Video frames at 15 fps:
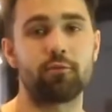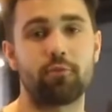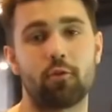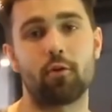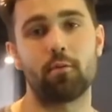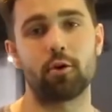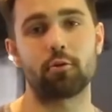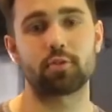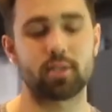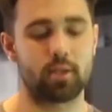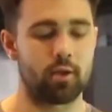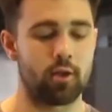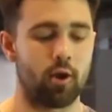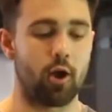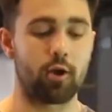and foremost,
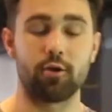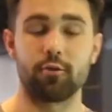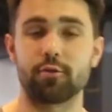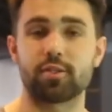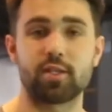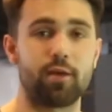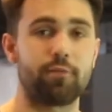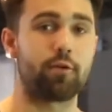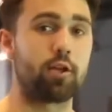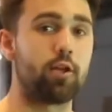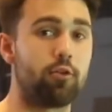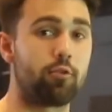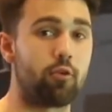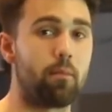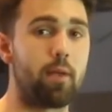are you gonna do stiff or are you
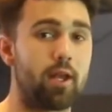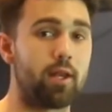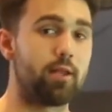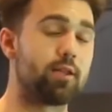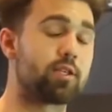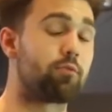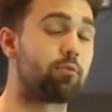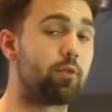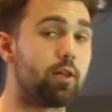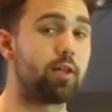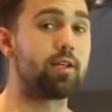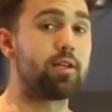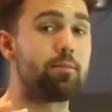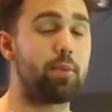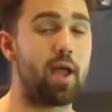gonna do Romanian? This really
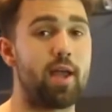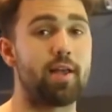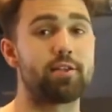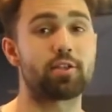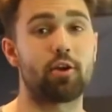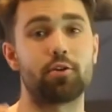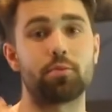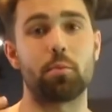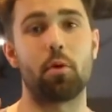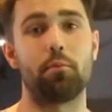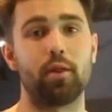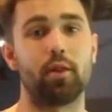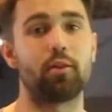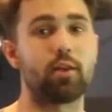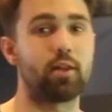depends on your
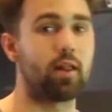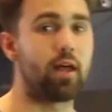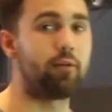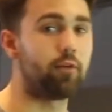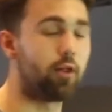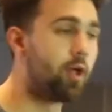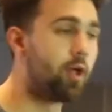mobility level.